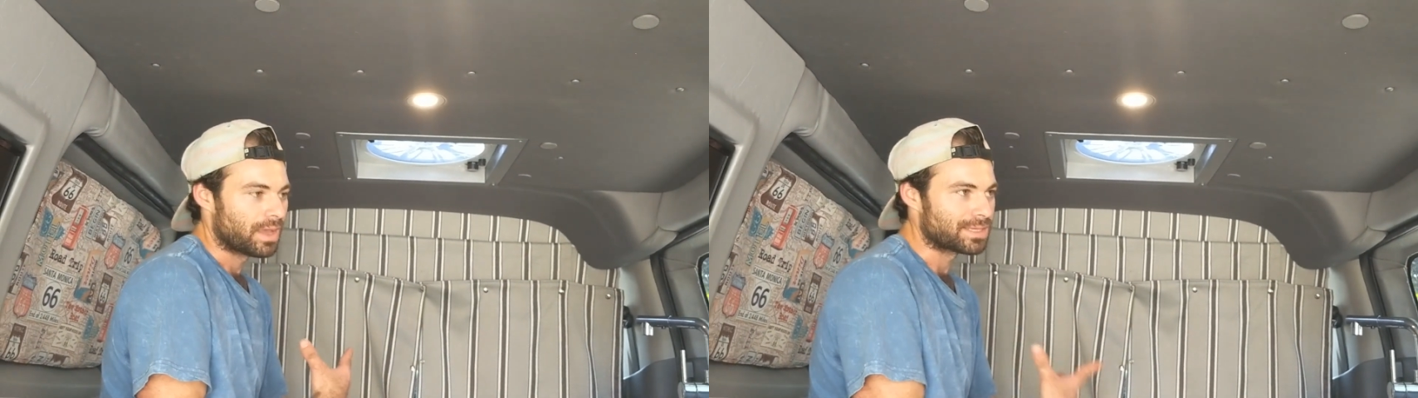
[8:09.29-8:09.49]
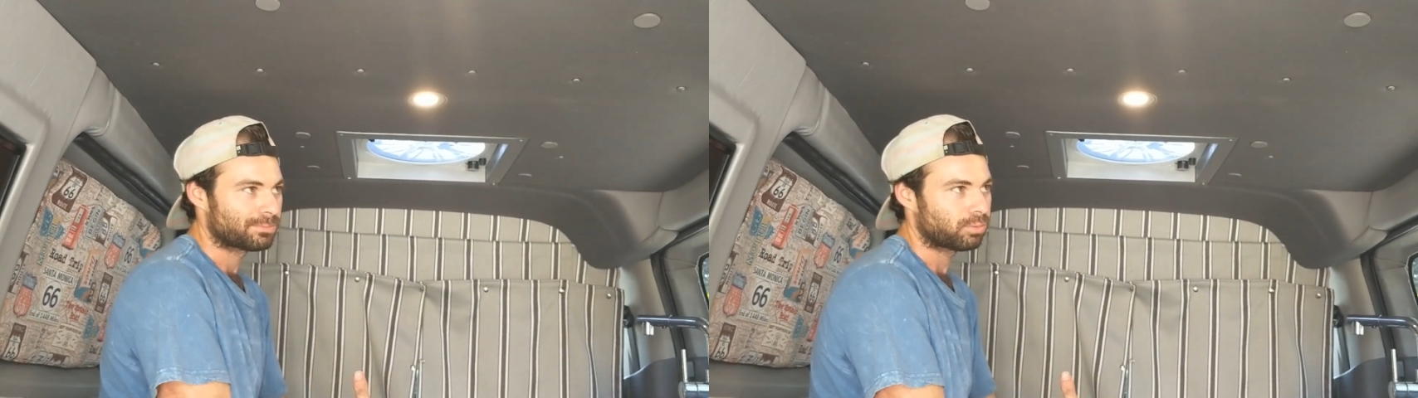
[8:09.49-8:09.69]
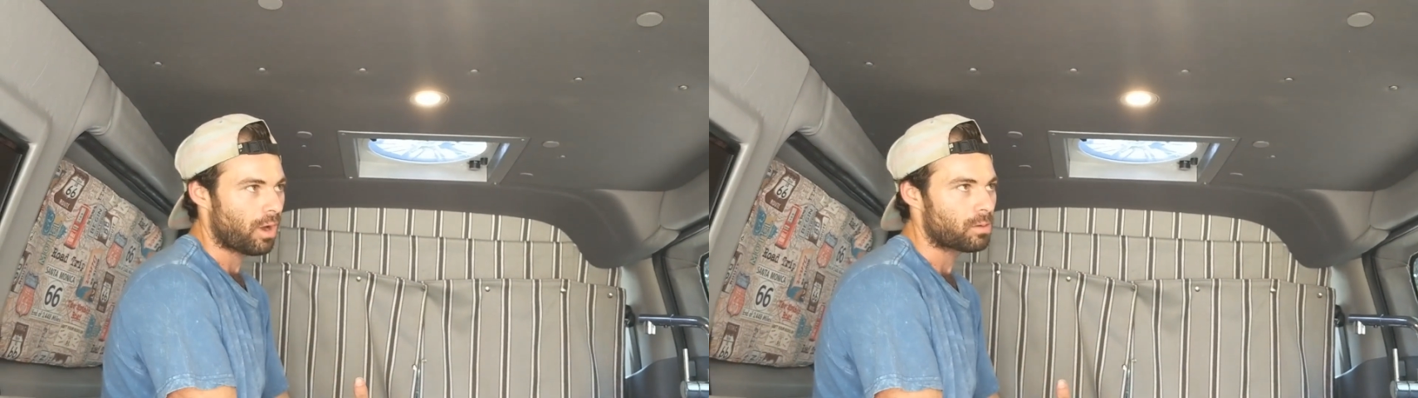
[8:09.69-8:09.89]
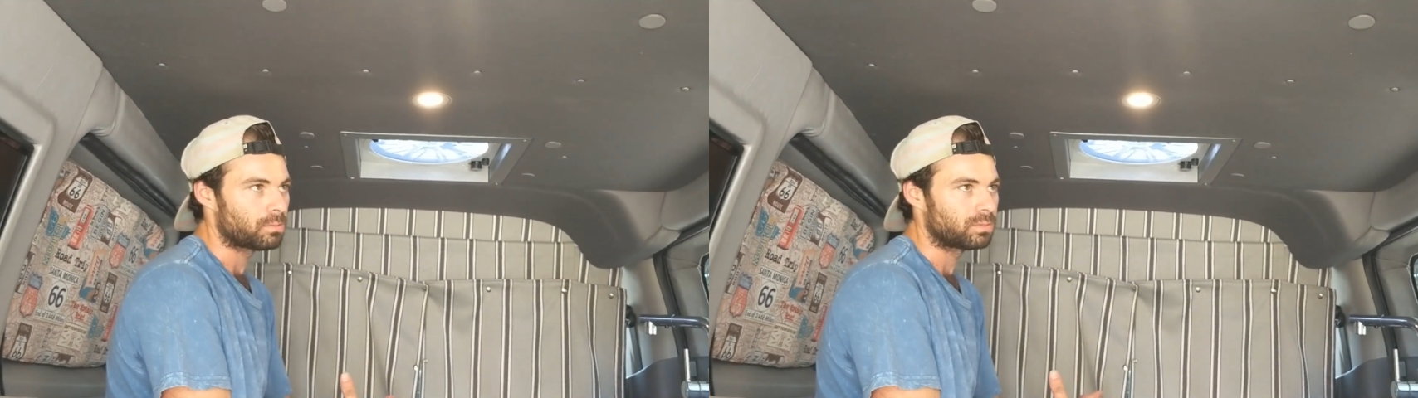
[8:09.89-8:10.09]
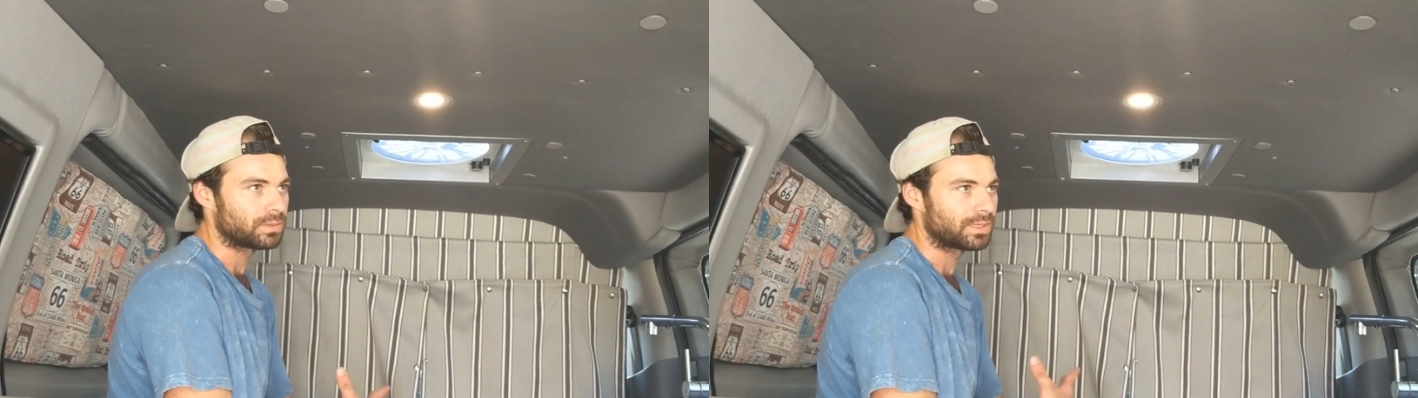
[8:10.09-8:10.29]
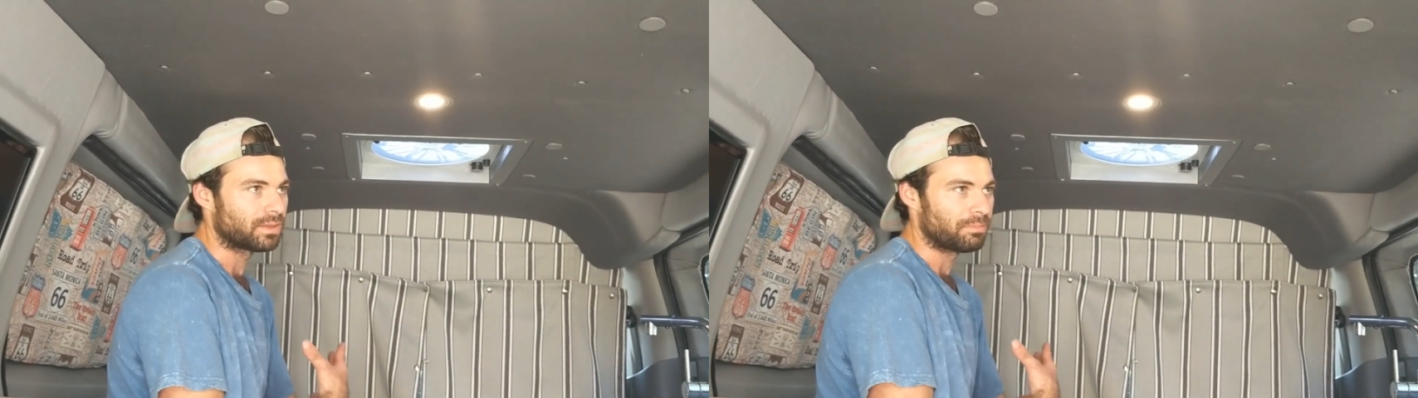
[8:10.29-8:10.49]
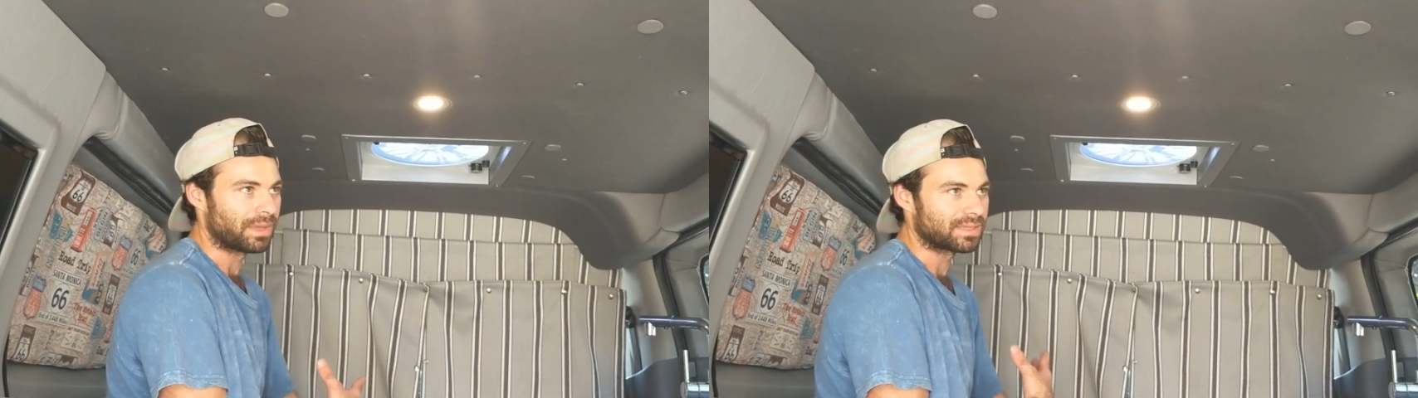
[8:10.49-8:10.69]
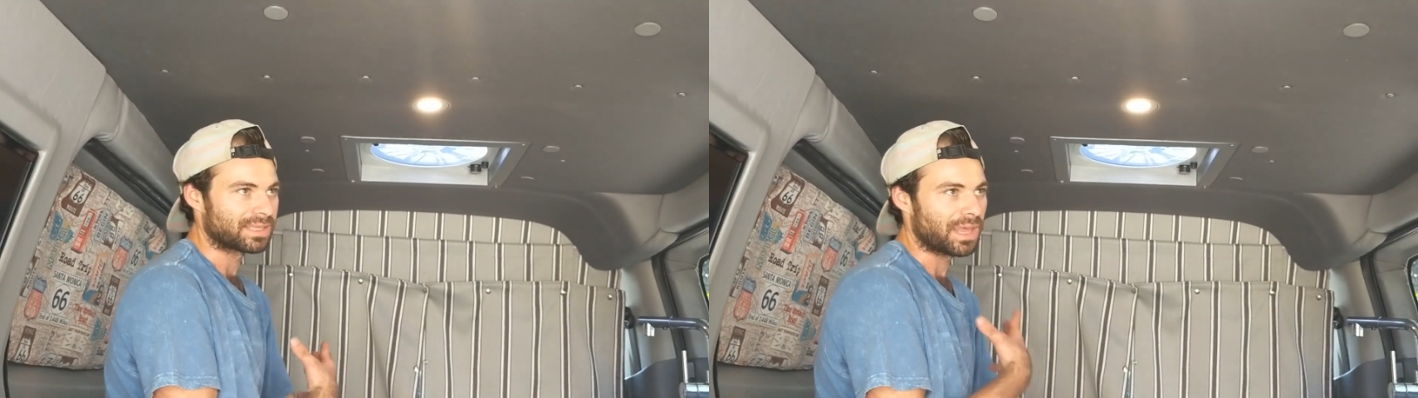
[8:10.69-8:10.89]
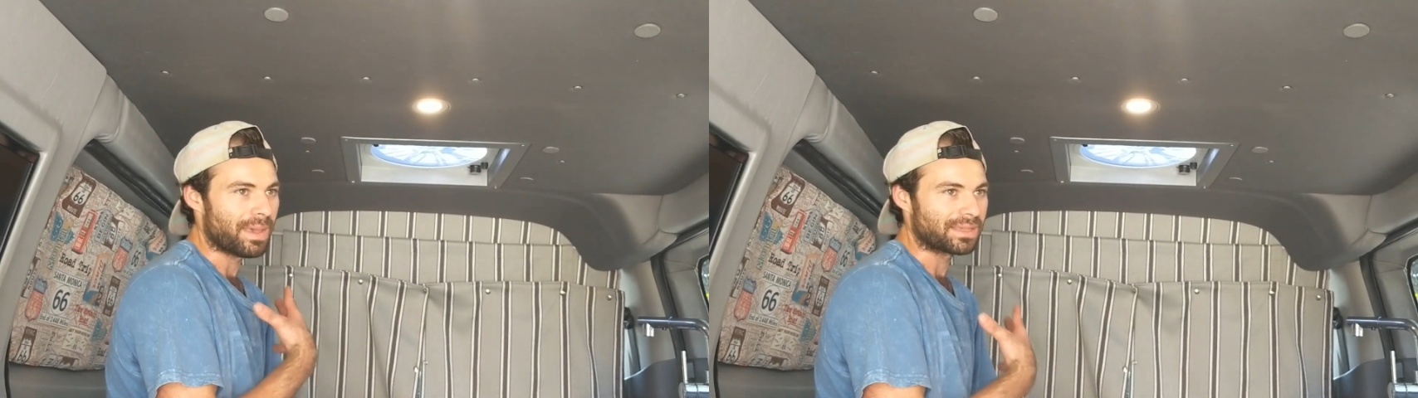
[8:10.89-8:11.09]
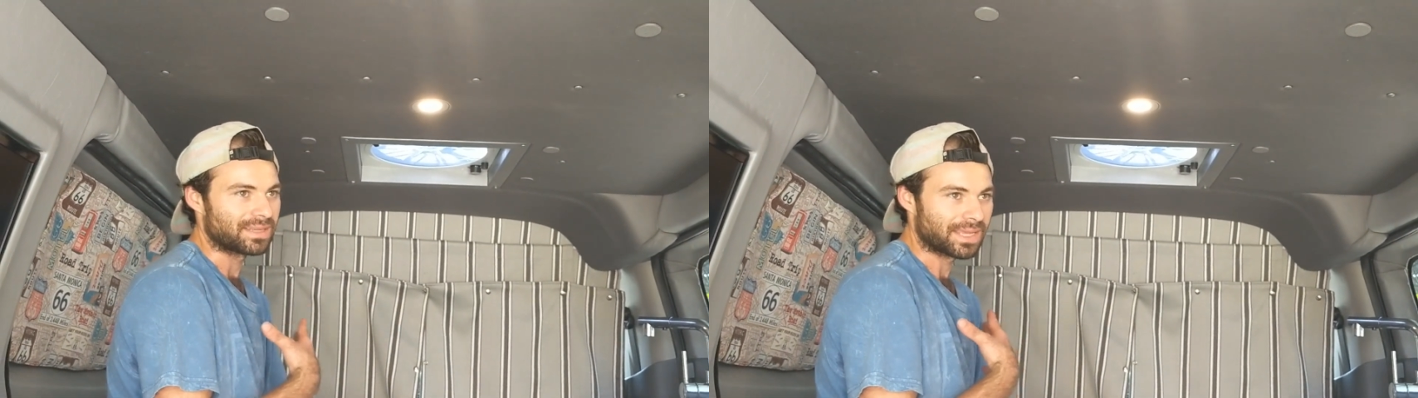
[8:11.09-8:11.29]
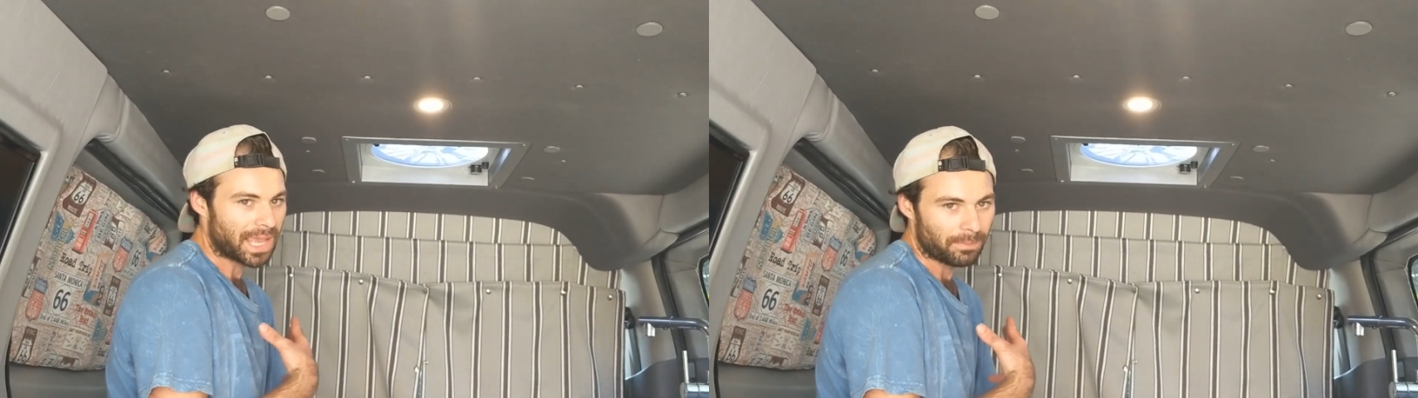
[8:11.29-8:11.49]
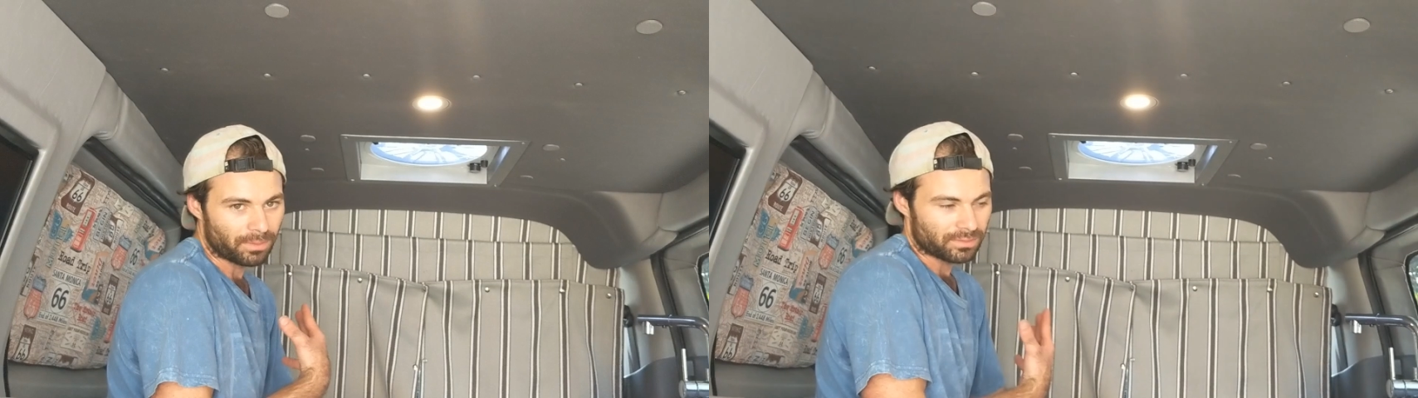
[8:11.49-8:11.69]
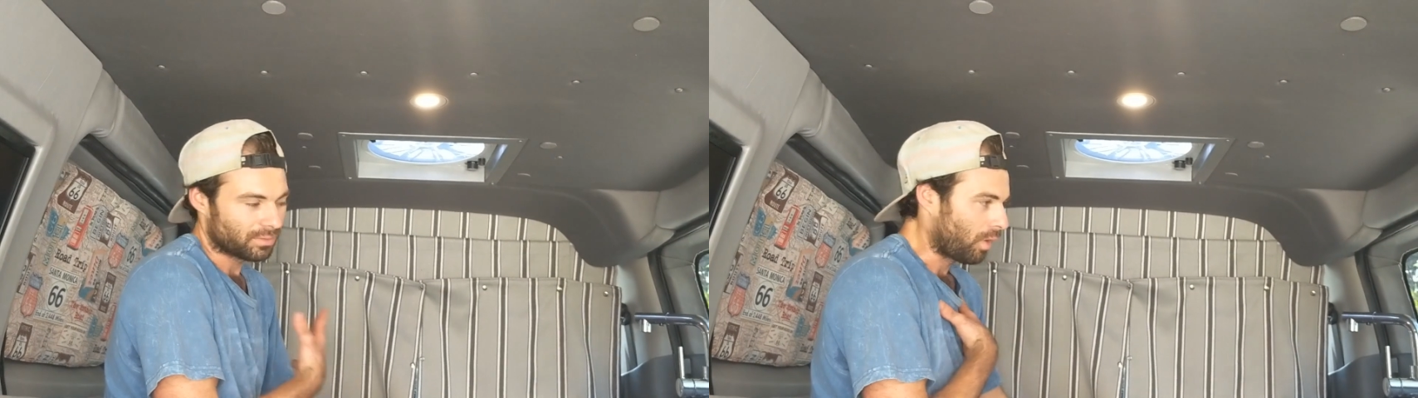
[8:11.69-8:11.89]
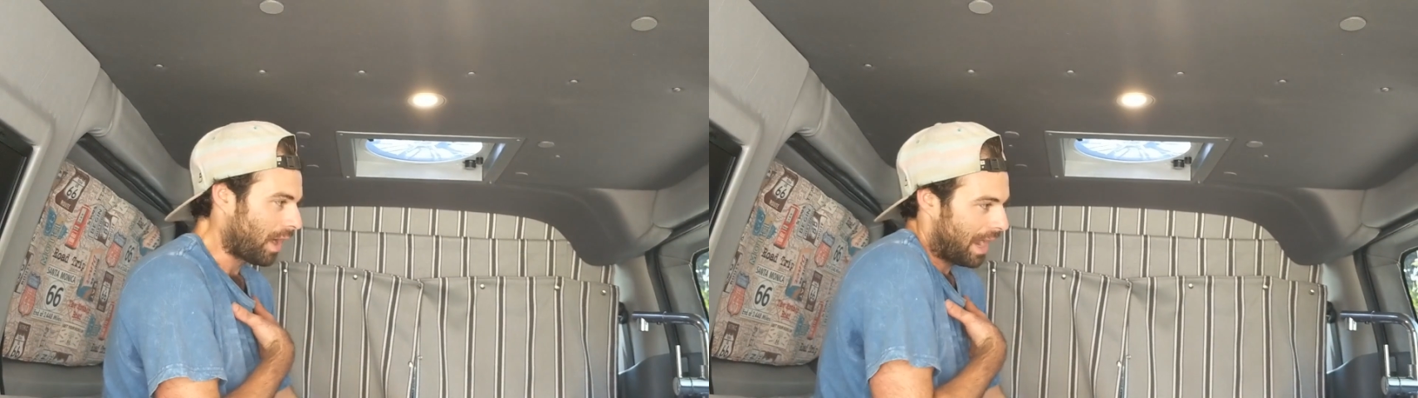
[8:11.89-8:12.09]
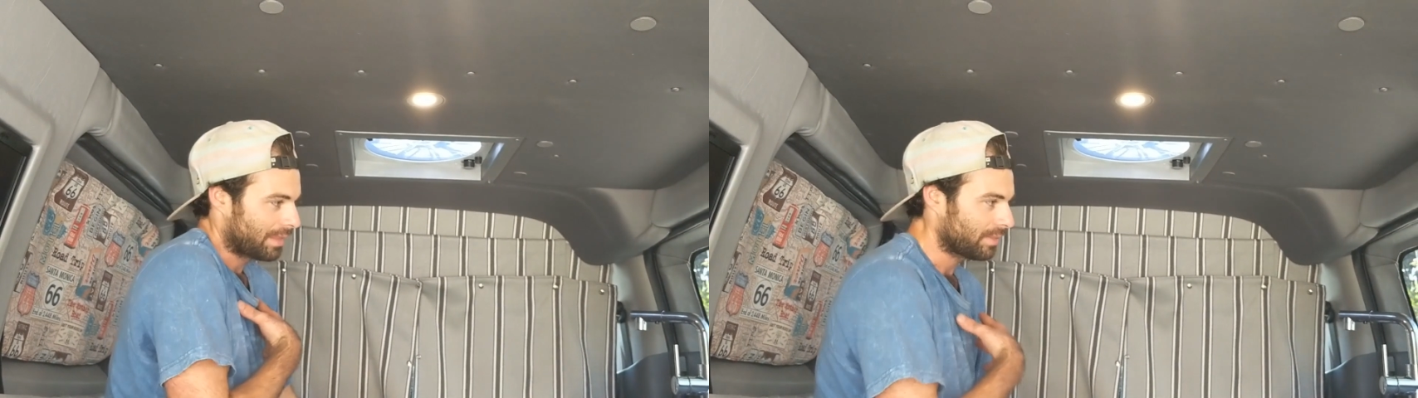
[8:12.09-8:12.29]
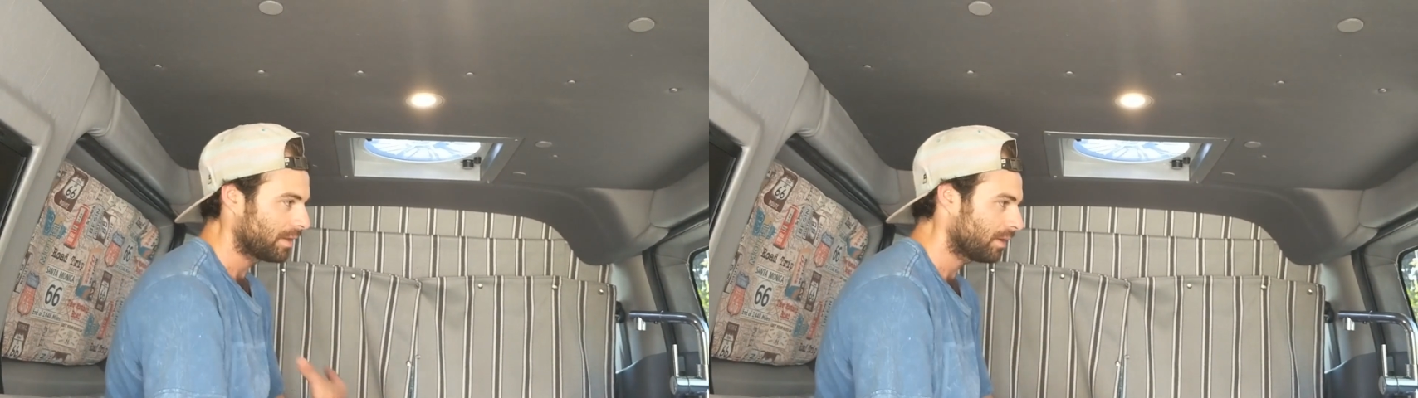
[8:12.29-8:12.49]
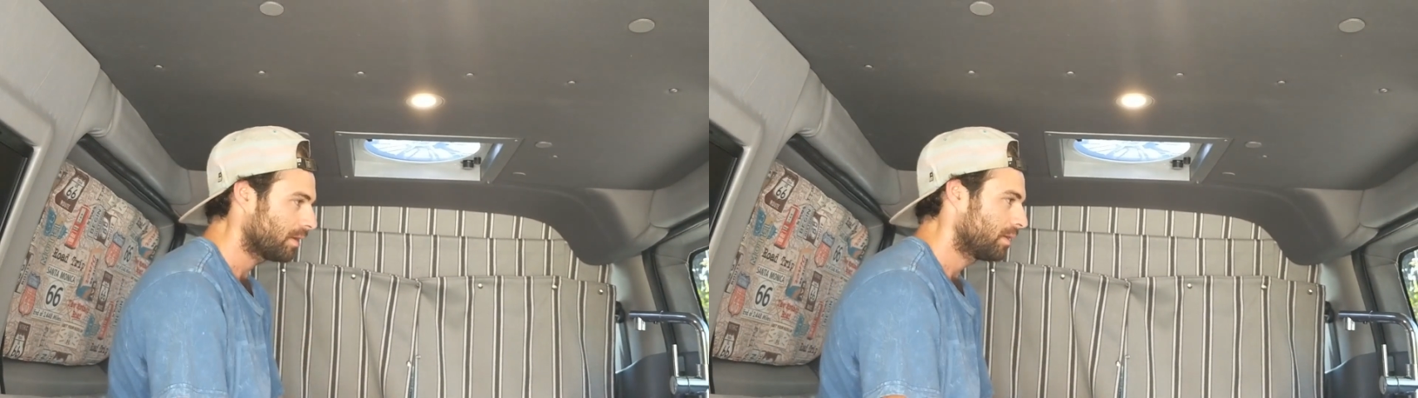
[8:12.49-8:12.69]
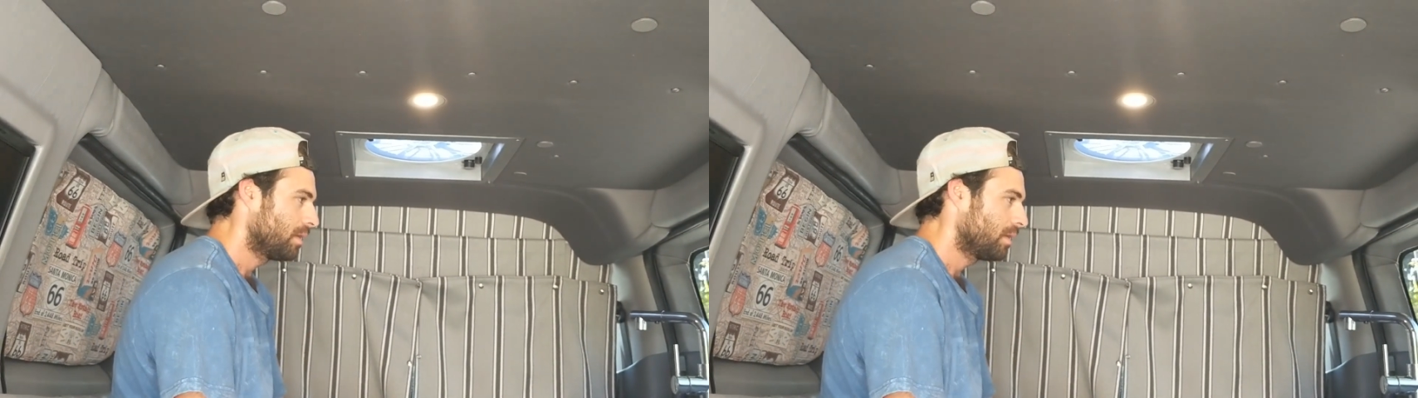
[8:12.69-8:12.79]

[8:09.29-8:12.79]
is probably the biggest thing that makes it a camper, to what I think.